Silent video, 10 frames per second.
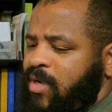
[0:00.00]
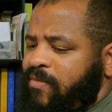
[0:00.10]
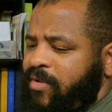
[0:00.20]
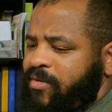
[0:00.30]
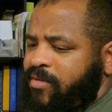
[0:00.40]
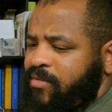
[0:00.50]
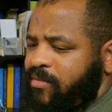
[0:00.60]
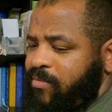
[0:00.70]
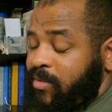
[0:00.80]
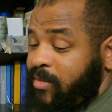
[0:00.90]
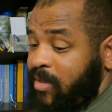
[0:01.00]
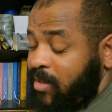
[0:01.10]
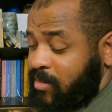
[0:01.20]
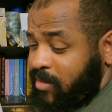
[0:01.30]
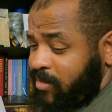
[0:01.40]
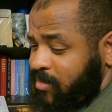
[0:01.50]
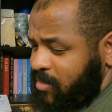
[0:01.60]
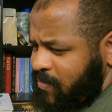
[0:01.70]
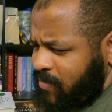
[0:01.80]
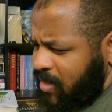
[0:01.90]
having an issue with that. That's
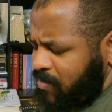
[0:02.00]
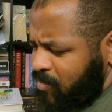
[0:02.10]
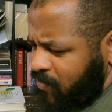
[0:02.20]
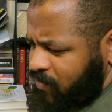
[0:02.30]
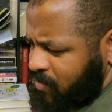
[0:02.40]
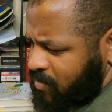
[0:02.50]
never happened before,